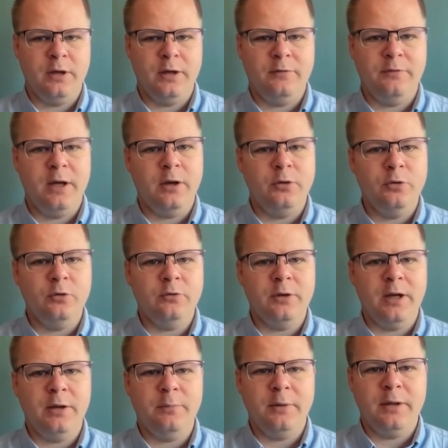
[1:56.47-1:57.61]
and value
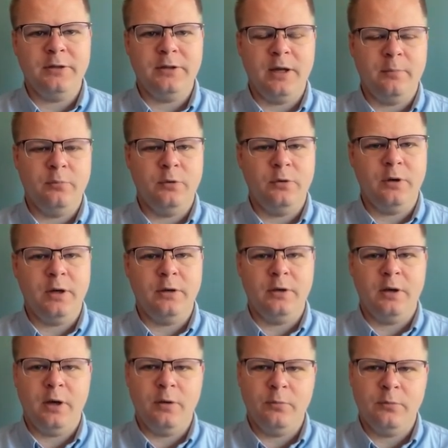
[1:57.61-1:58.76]

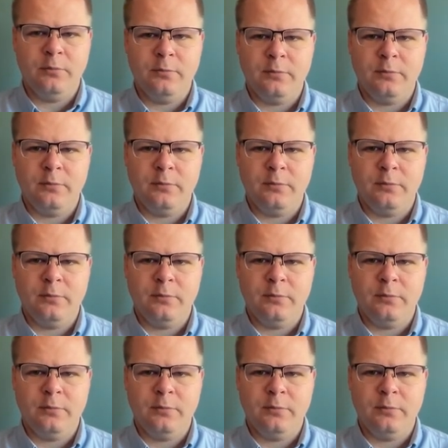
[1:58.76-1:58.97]
nameexample.com.